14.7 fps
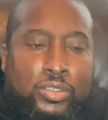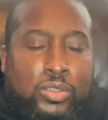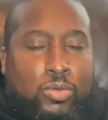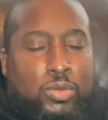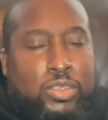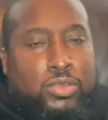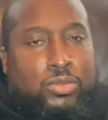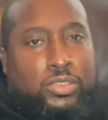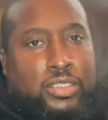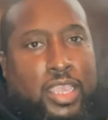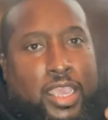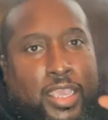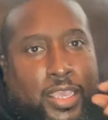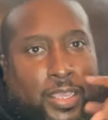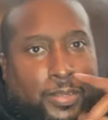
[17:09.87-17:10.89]
So when you
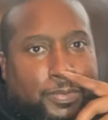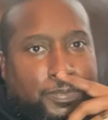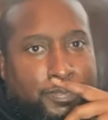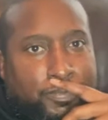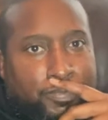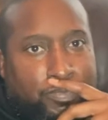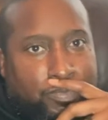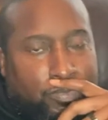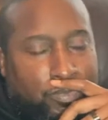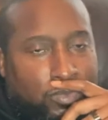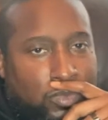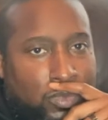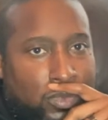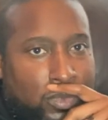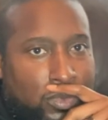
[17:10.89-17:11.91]
say it,
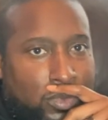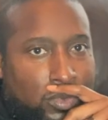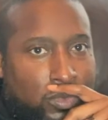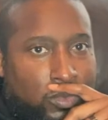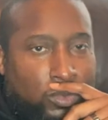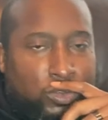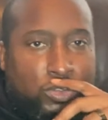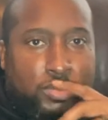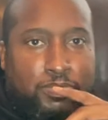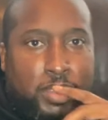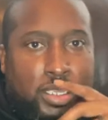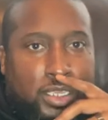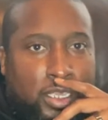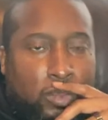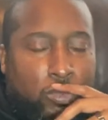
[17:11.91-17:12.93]
when you
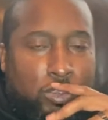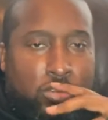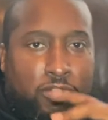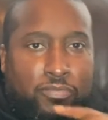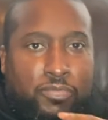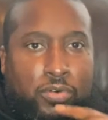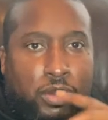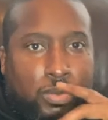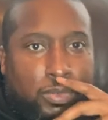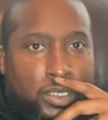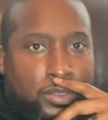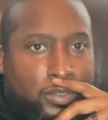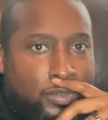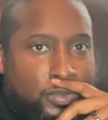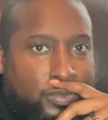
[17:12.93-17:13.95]
speak it, when you affirm
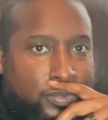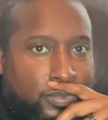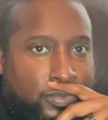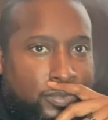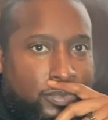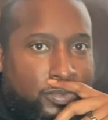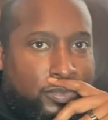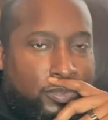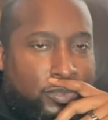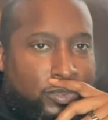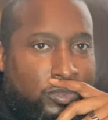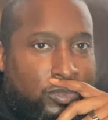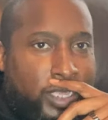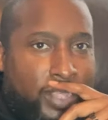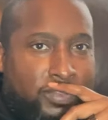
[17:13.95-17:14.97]
it,
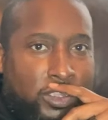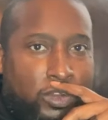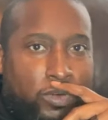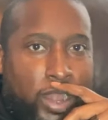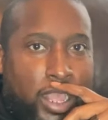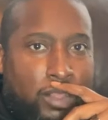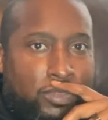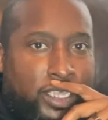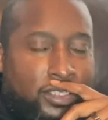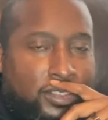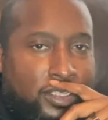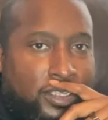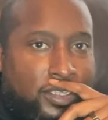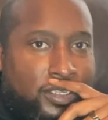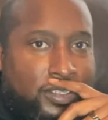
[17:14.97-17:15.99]
you have to ground
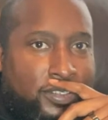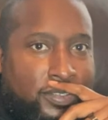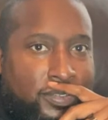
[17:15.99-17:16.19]
that thing.